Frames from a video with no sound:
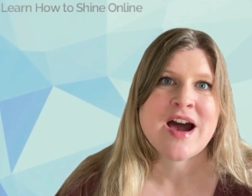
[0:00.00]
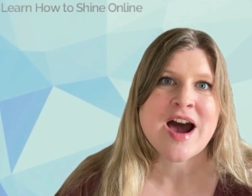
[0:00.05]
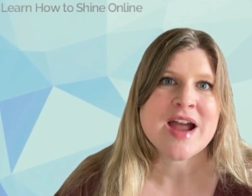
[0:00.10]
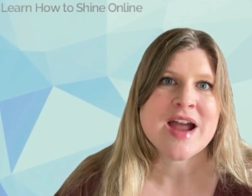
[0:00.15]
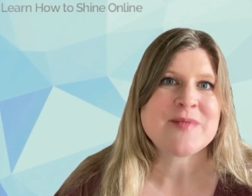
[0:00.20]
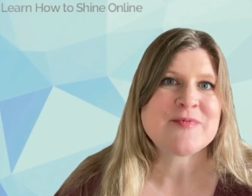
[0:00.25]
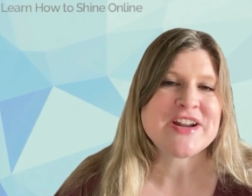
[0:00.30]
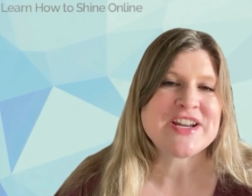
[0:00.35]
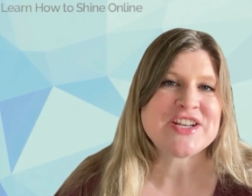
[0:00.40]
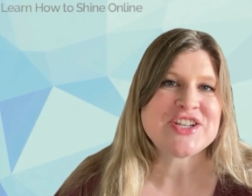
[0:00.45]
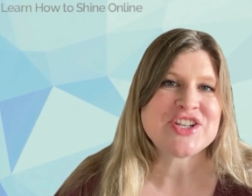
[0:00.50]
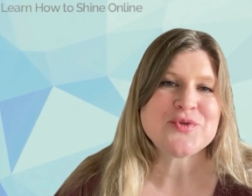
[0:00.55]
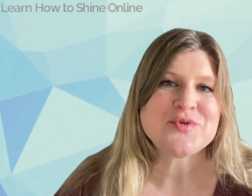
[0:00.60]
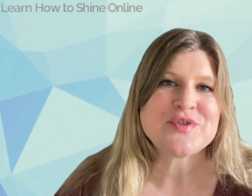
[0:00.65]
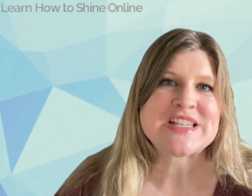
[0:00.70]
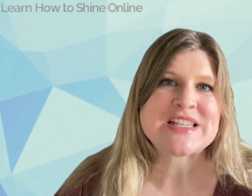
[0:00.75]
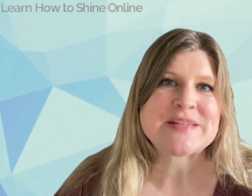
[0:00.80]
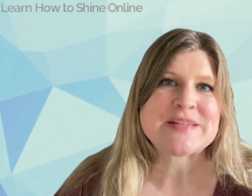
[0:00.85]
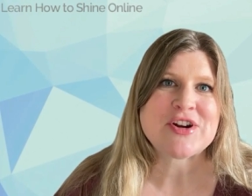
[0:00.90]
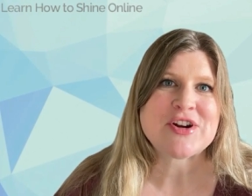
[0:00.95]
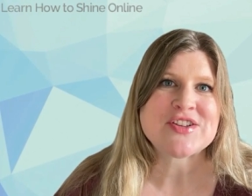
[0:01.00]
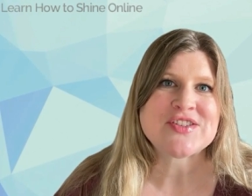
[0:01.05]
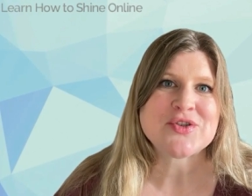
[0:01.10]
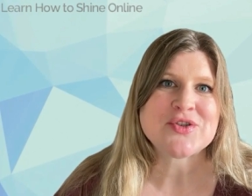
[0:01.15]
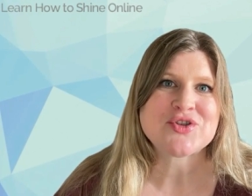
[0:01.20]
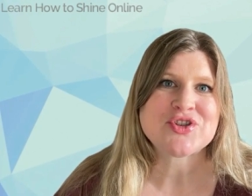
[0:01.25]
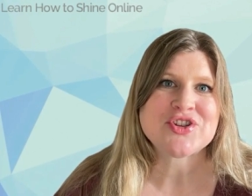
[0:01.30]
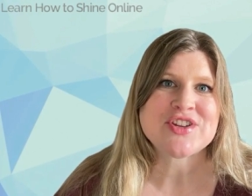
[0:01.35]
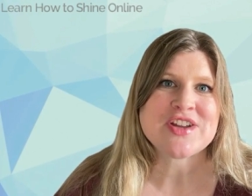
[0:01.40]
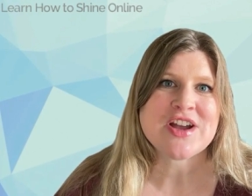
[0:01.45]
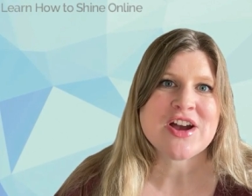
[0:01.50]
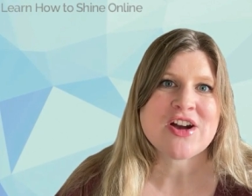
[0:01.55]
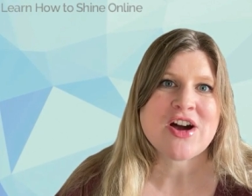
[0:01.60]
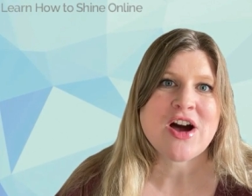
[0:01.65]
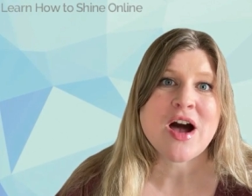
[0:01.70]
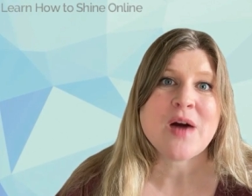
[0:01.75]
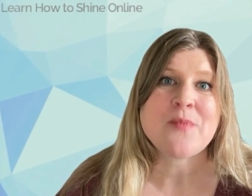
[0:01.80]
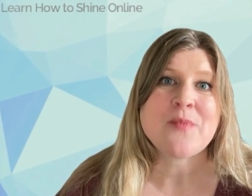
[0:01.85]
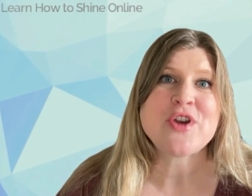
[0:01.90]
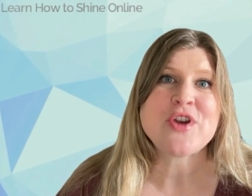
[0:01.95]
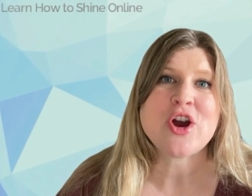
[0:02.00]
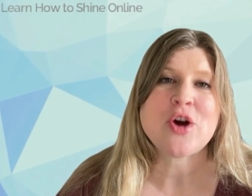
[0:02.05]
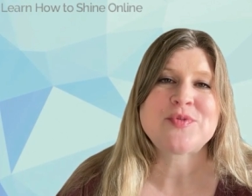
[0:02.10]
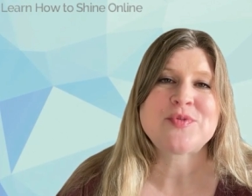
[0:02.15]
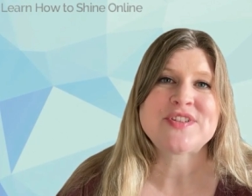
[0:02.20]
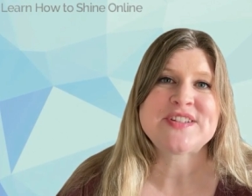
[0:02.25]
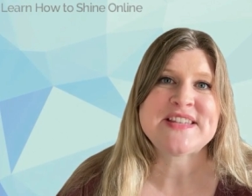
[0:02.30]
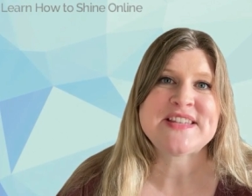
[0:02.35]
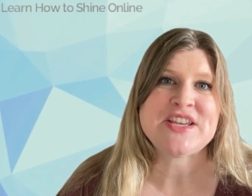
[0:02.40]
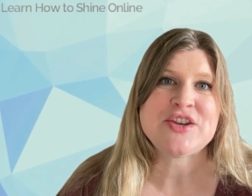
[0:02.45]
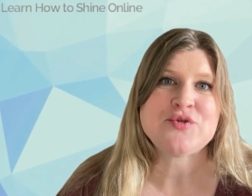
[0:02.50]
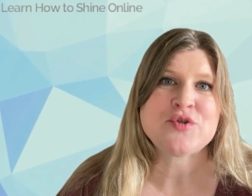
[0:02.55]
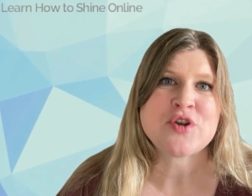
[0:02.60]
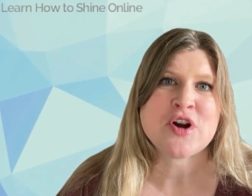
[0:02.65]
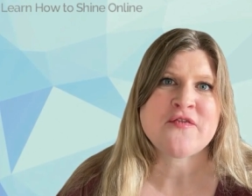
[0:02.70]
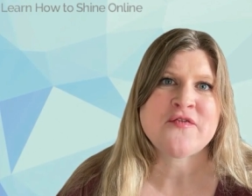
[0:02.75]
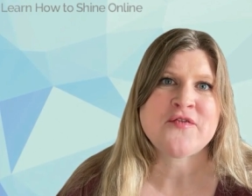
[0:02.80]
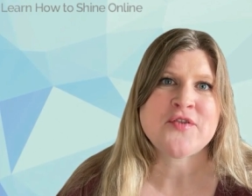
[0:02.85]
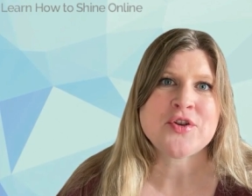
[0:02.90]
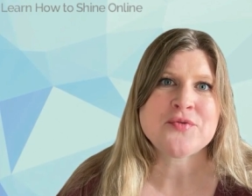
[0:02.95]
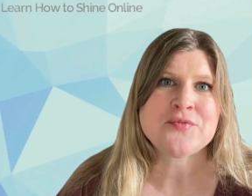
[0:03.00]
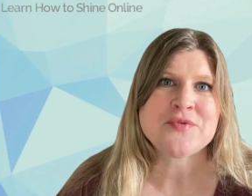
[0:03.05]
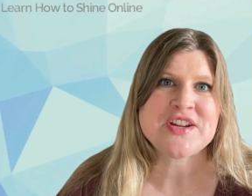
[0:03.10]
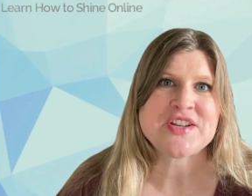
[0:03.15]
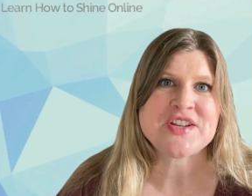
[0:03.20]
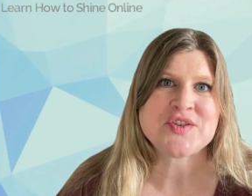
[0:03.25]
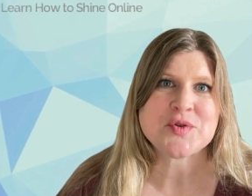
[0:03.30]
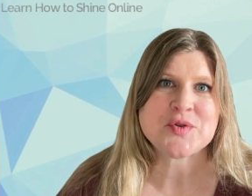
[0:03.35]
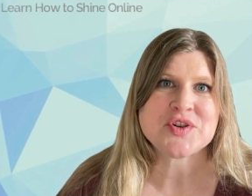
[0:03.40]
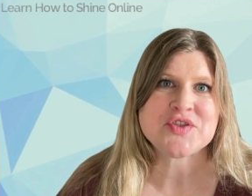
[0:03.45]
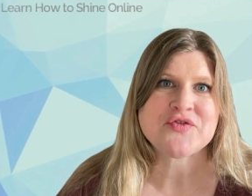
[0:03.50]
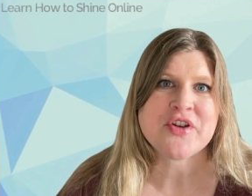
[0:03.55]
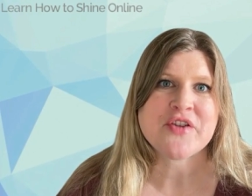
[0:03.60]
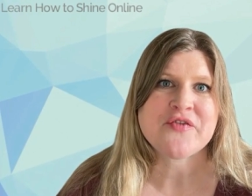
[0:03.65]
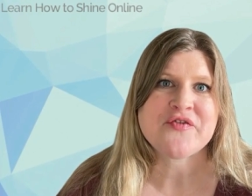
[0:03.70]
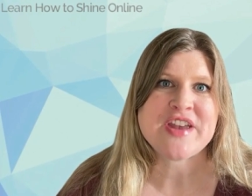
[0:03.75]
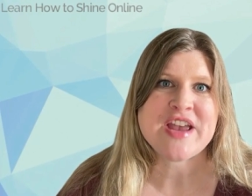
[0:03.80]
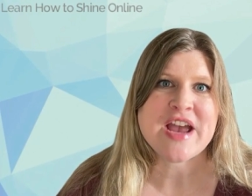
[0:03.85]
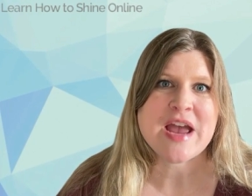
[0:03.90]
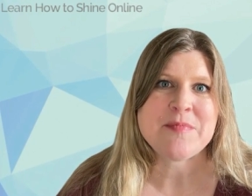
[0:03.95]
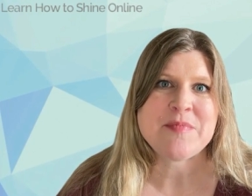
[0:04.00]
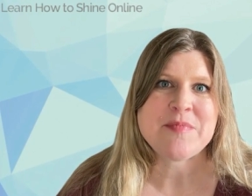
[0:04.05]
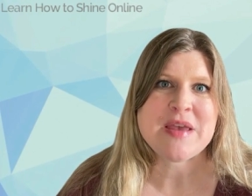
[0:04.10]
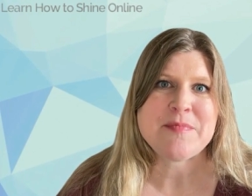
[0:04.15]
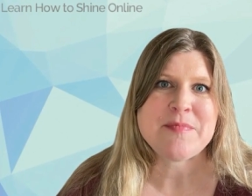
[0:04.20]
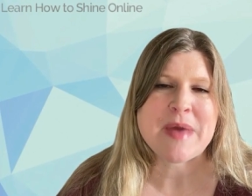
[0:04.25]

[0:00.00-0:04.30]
I'm Rachel with smartsocial.com. We hope to see you in our full resource for VIP